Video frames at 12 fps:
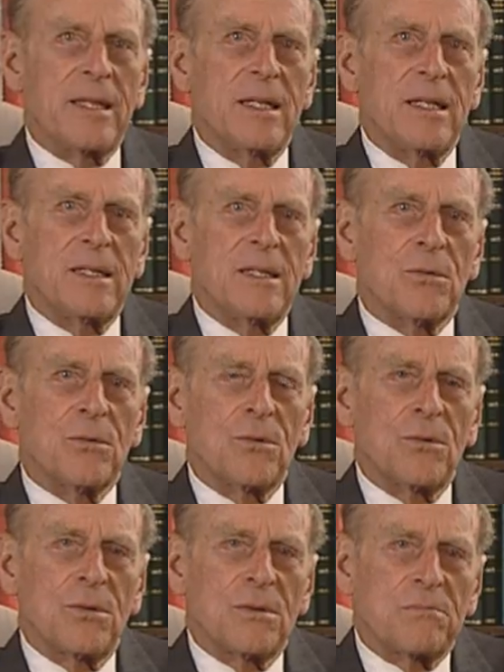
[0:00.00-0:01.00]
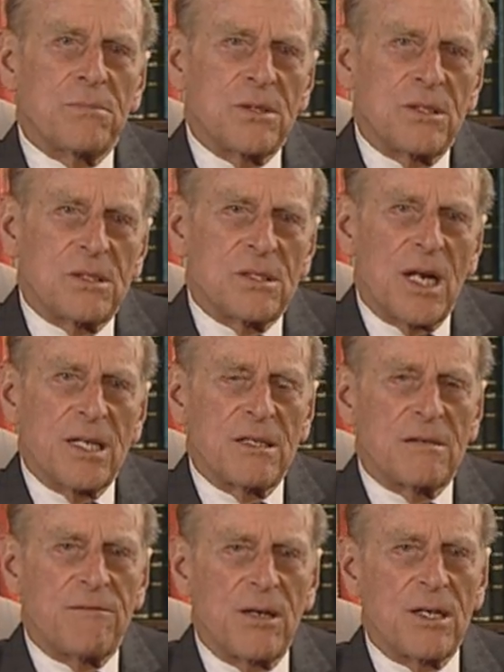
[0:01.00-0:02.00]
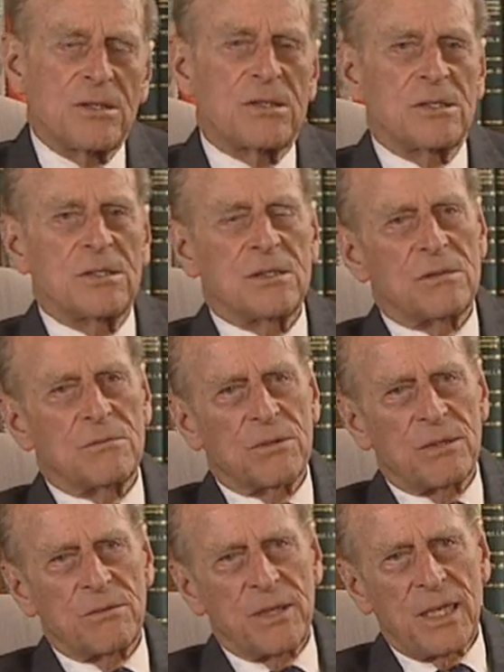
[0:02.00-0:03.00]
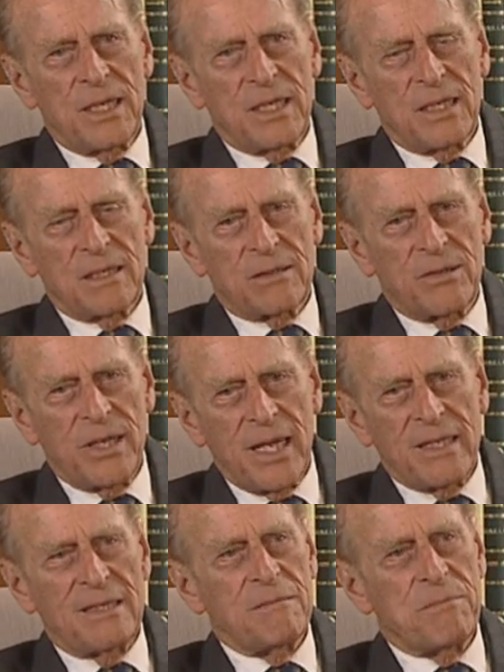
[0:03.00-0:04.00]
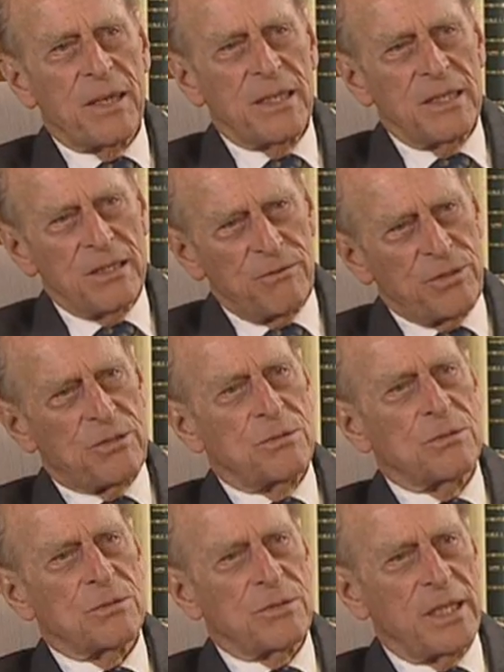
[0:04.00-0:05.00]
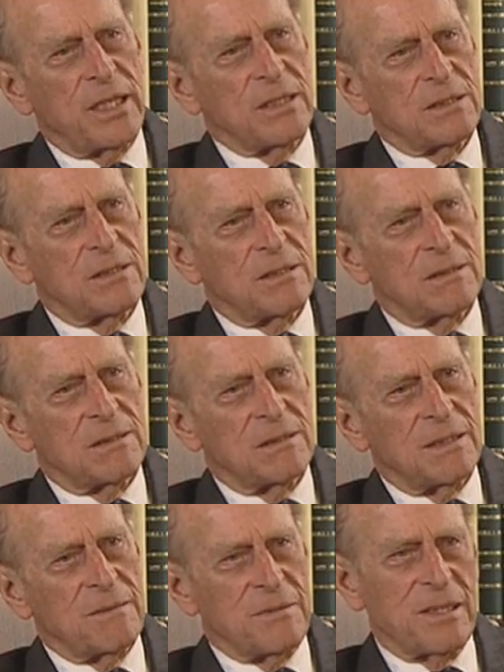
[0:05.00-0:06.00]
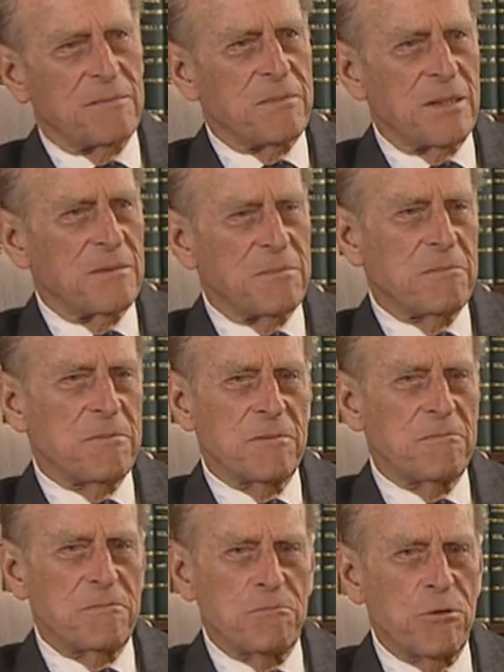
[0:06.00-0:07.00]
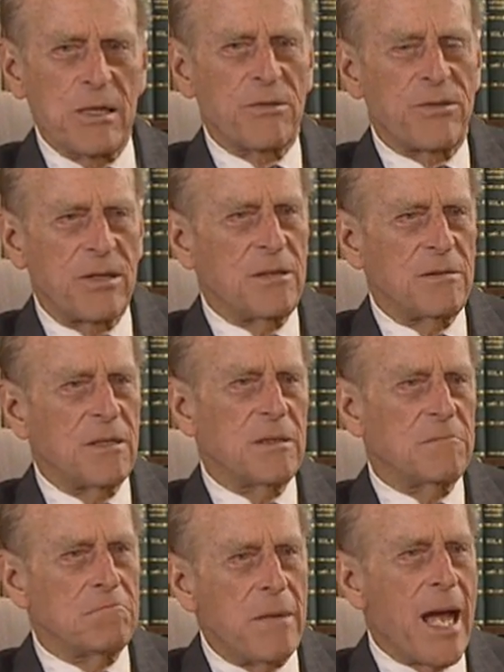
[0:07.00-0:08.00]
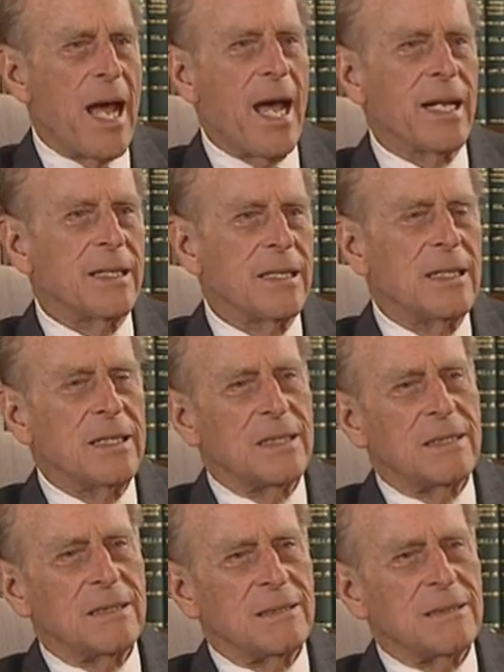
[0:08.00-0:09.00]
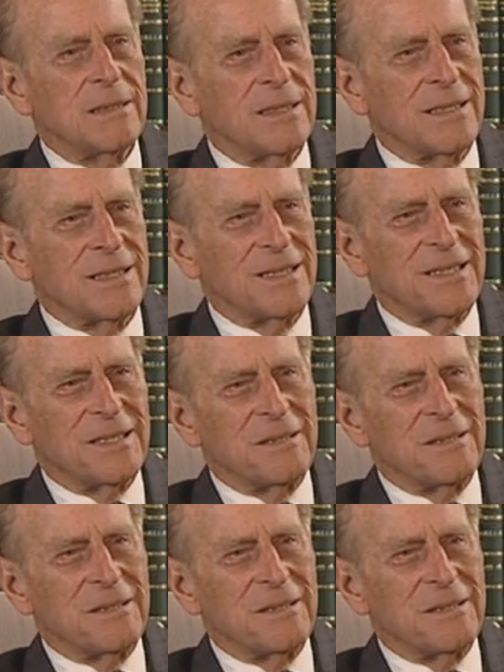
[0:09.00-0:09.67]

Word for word: the, all the desired advances were really created by individual taste. I mean, a, a, a wealthy man uh,